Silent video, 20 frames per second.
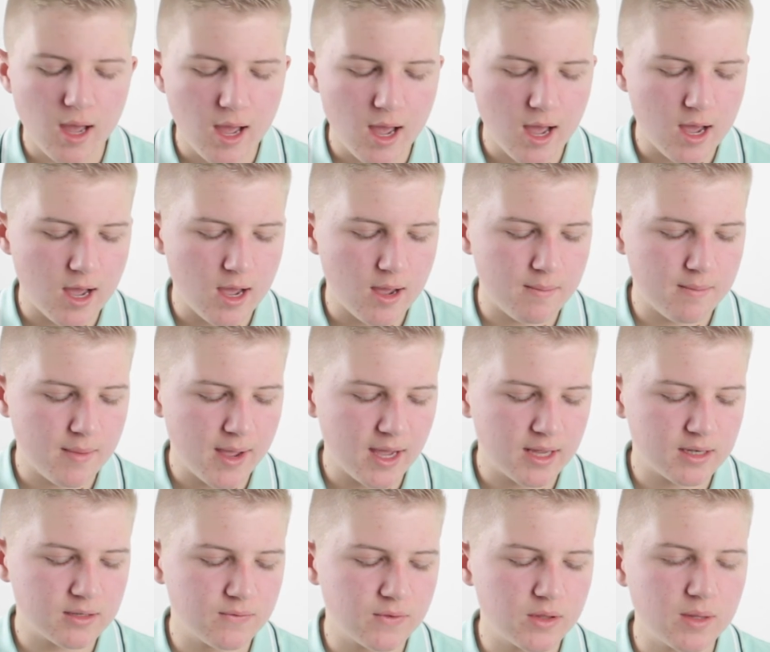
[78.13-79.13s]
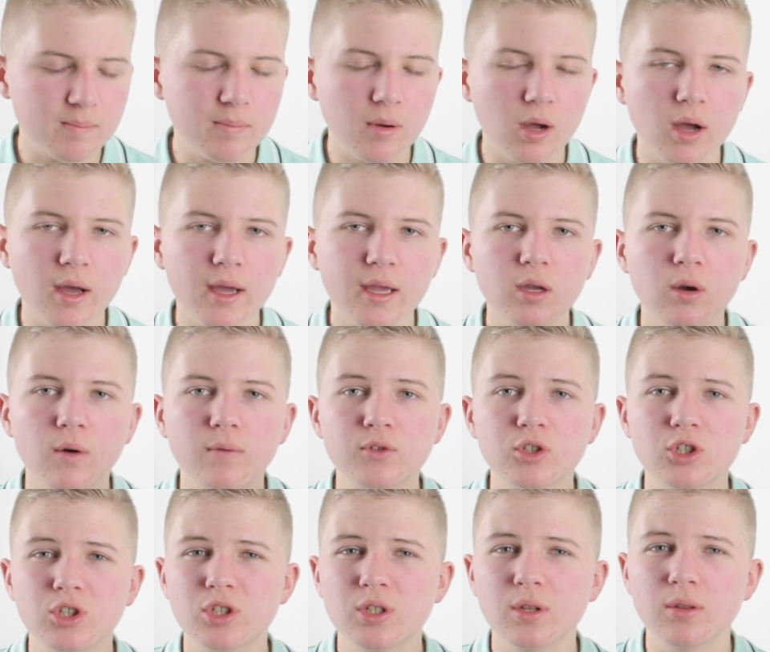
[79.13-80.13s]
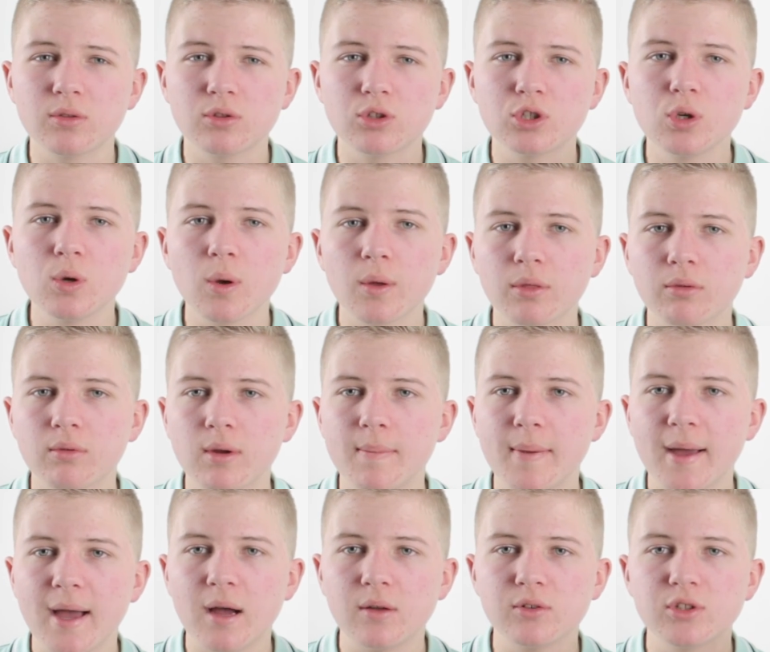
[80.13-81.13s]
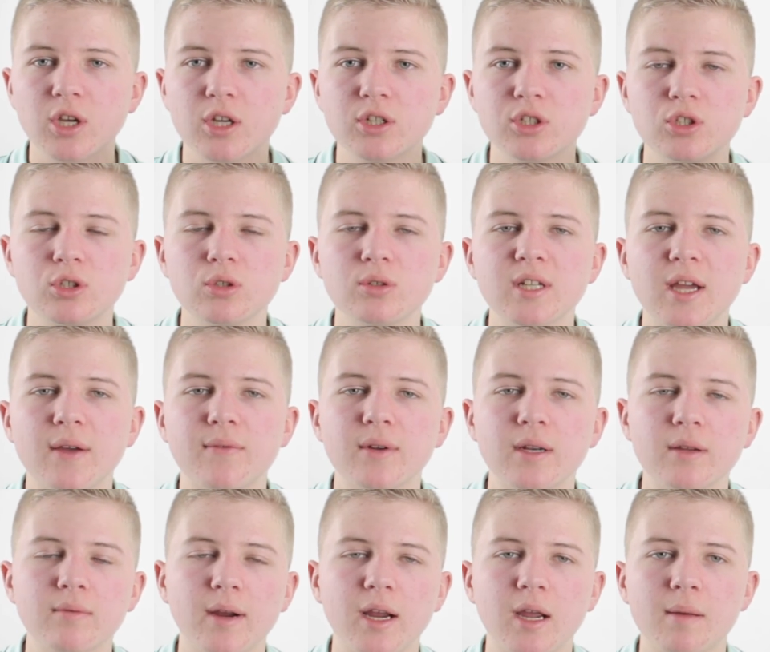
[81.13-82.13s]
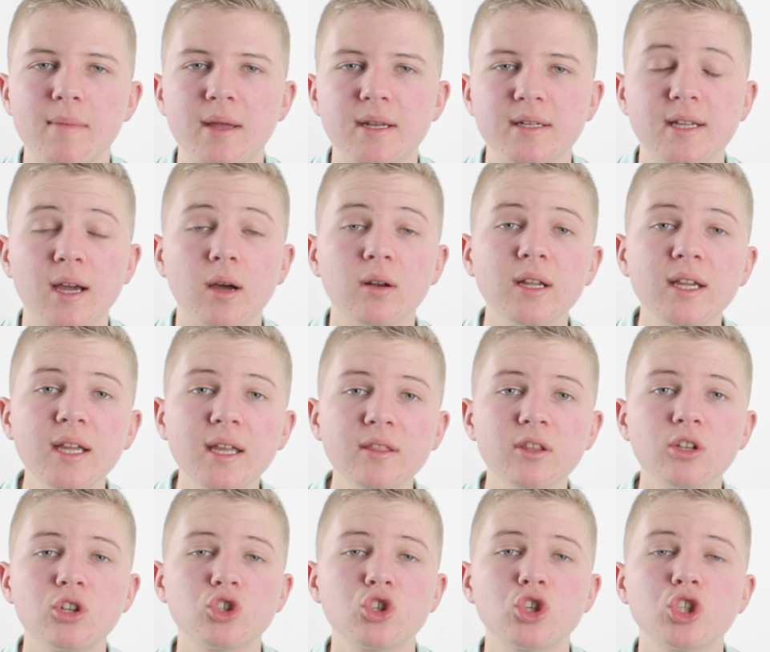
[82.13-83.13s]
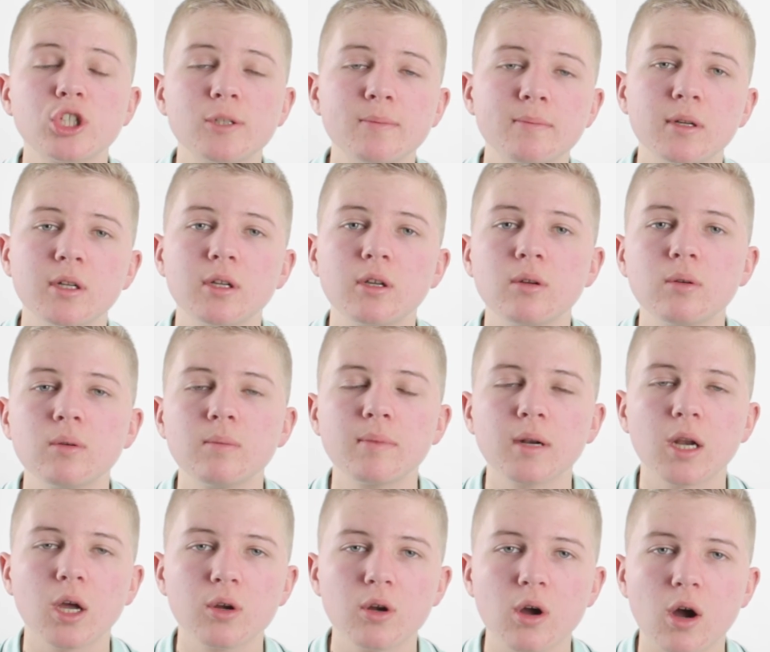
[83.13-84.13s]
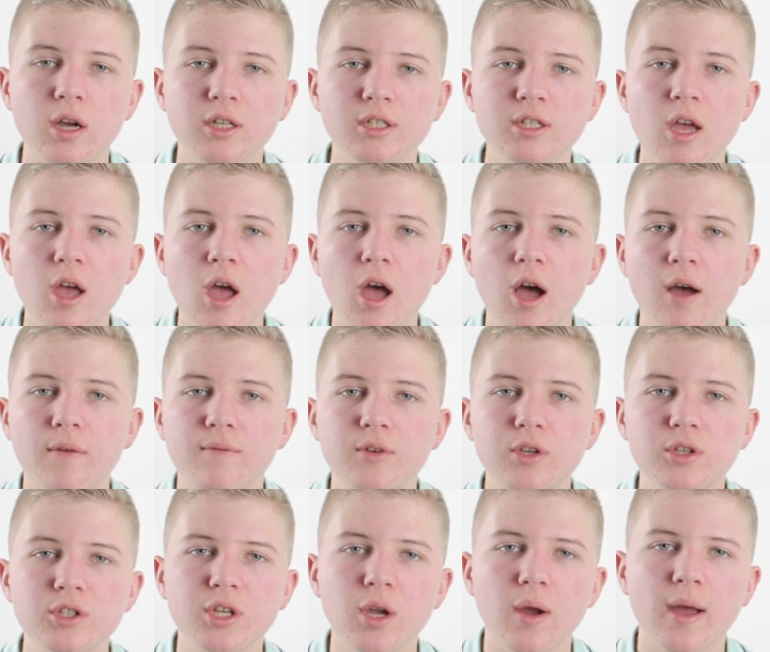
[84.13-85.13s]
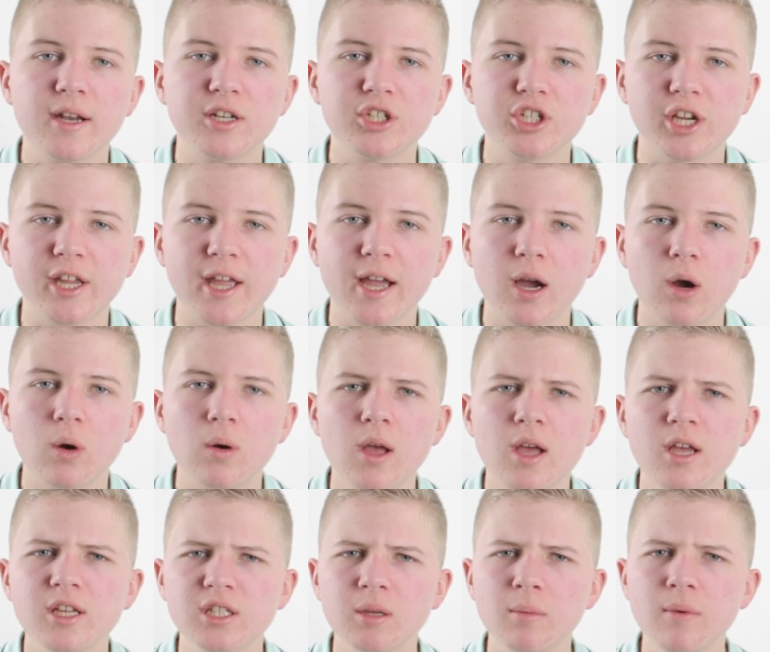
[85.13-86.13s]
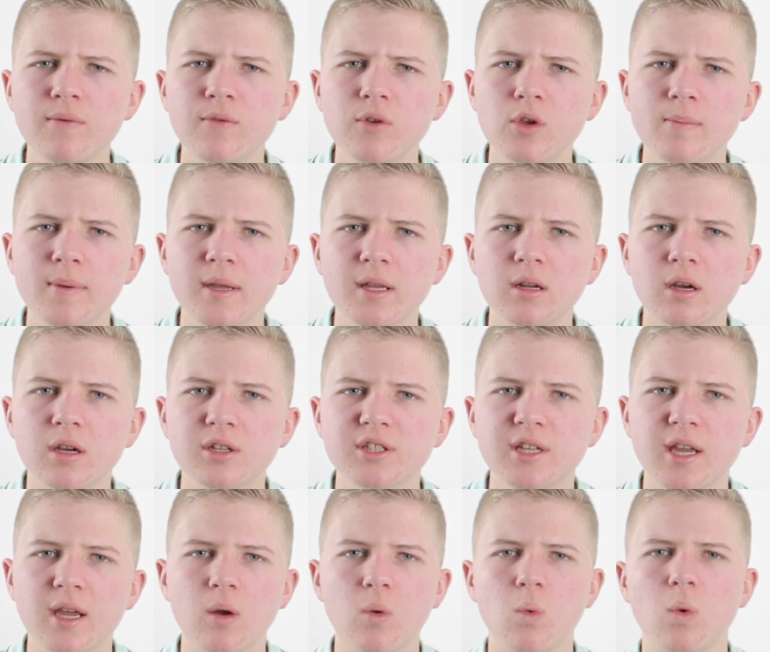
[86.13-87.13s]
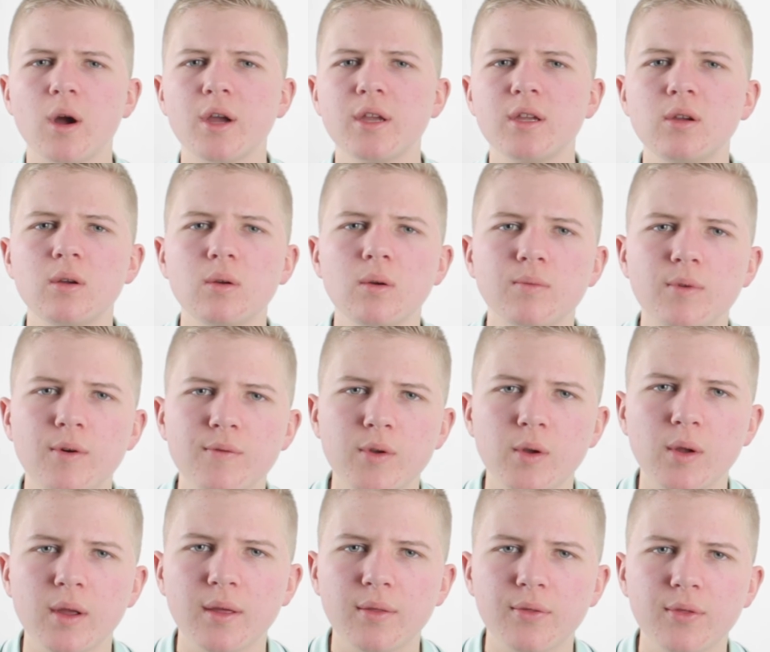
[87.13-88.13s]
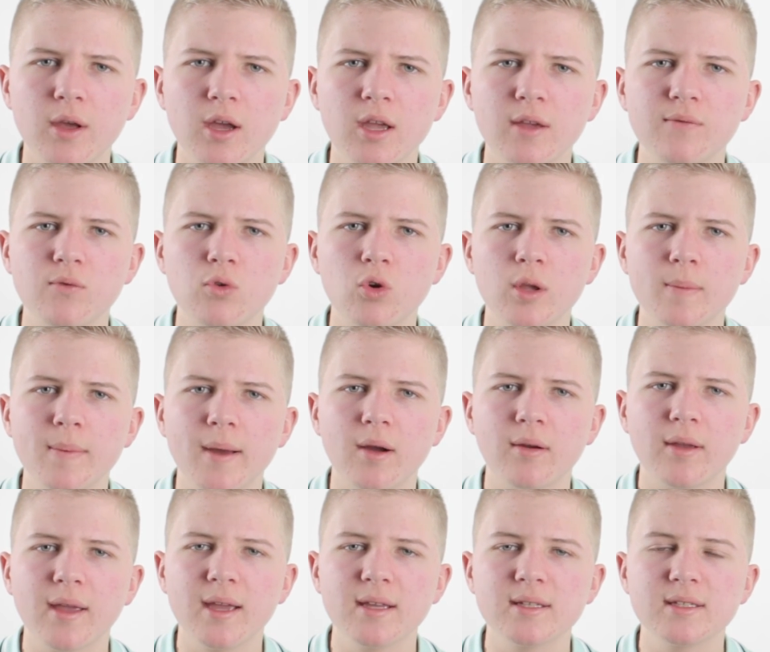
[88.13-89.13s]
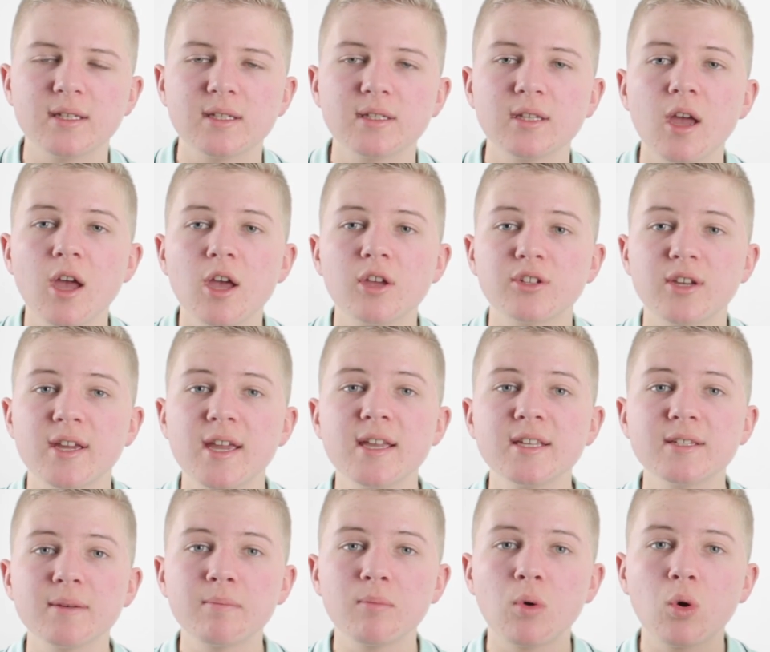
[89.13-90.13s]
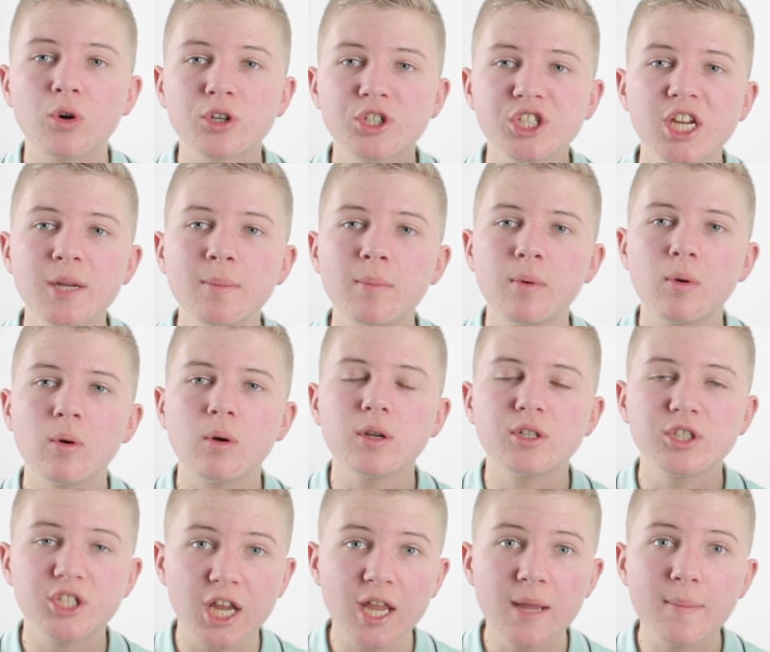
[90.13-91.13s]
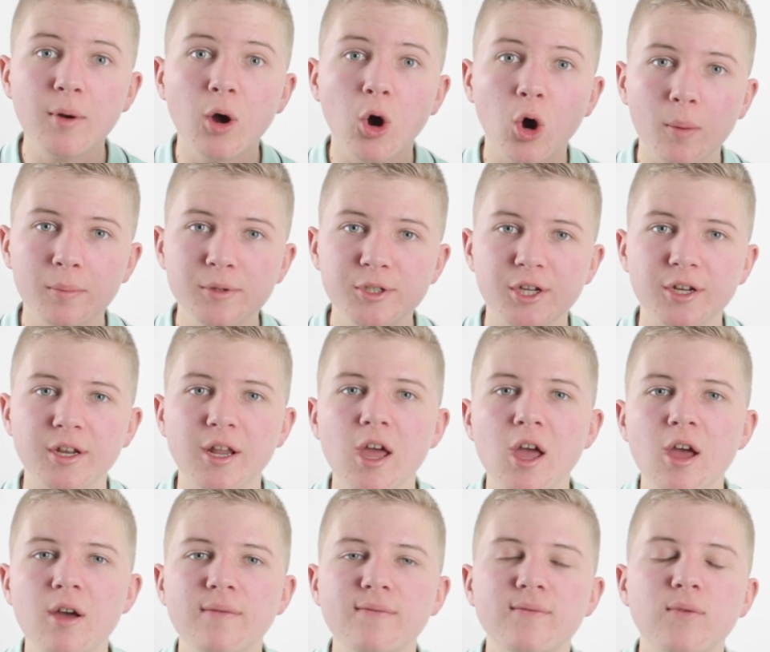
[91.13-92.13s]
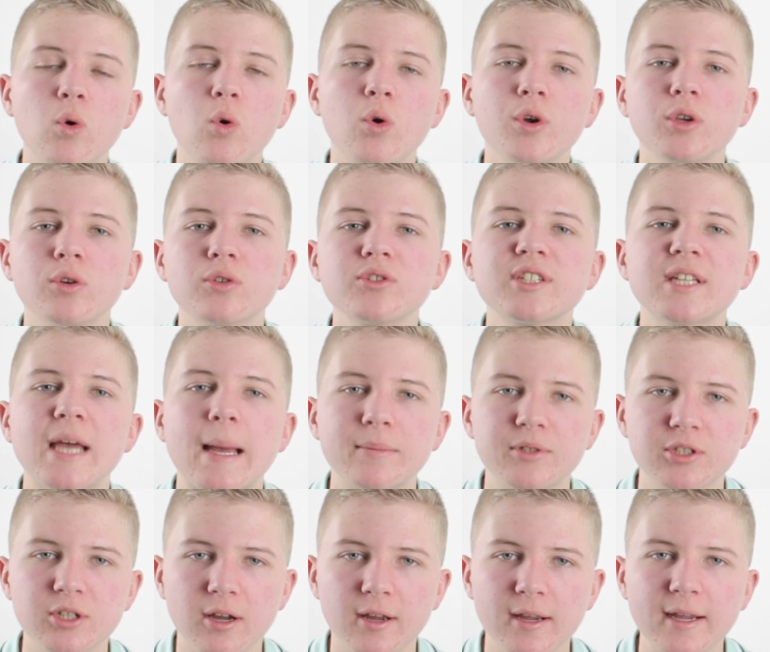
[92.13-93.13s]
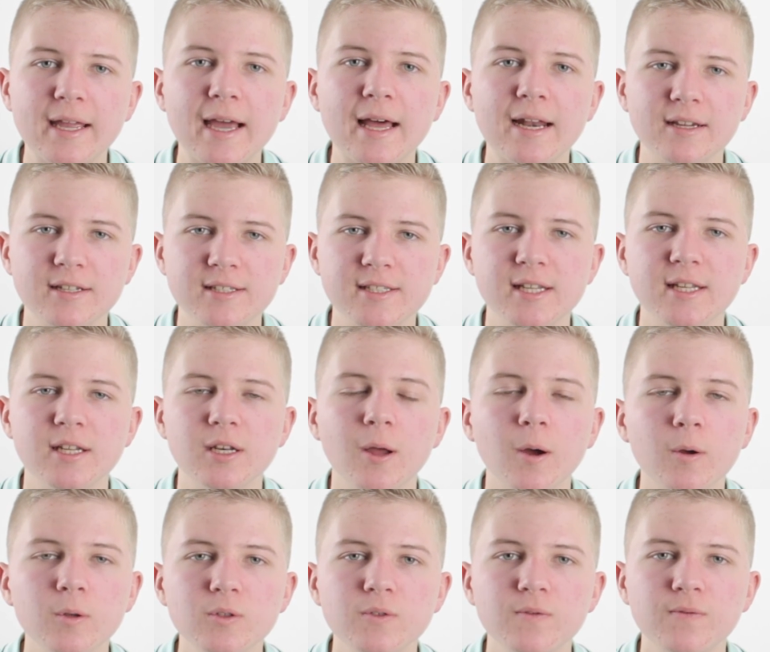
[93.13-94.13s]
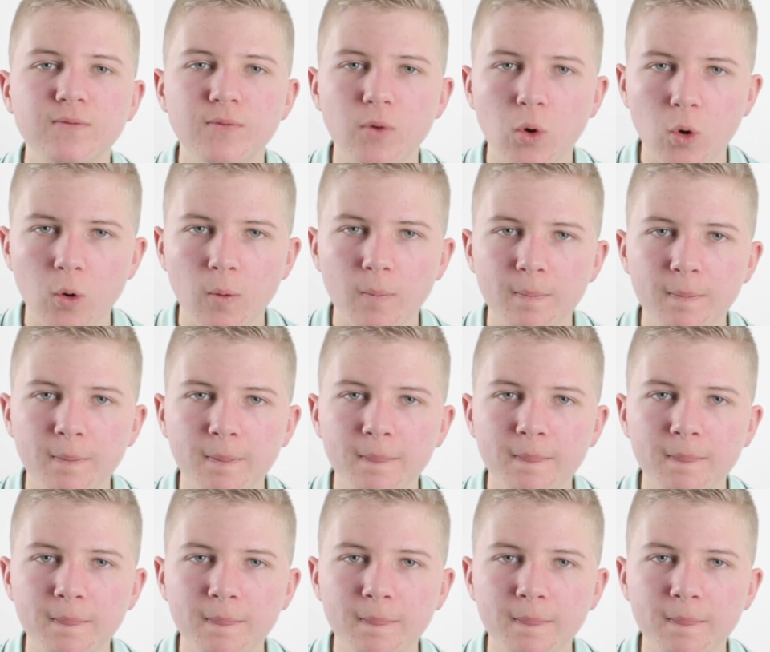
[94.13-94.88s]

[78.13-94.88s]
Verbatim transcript: Um, and for the buy of just two or three pounds, I do definitely recommend it. I'll link it in the description below, below guys, uh, for you to go ahead and check out. Some of you have been asking, why are you reviewing 30, 40 pound cases? So here's a more cheaper, cheap option for your Samsung Galaxy Note 4.